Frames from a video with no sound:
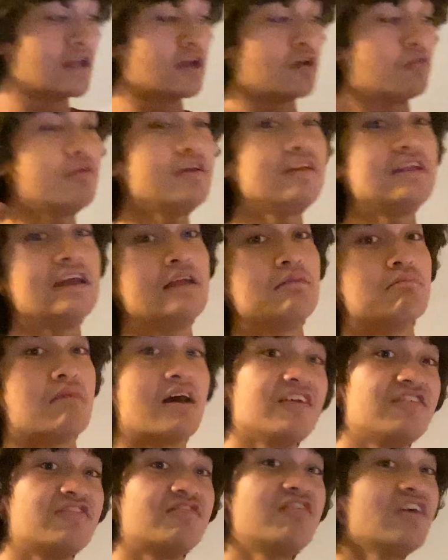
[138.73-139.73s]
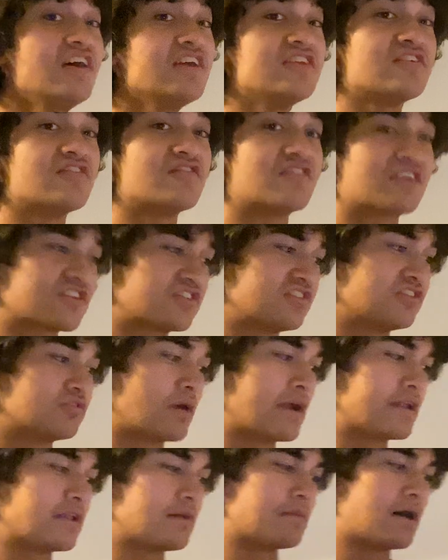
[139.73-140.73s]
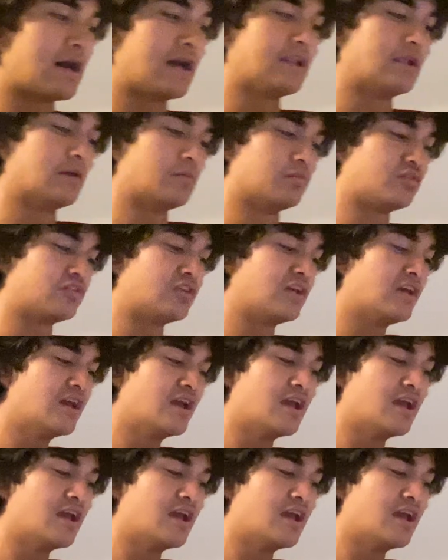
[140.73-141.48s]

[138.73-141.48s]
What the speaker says: we did my foot versus random items.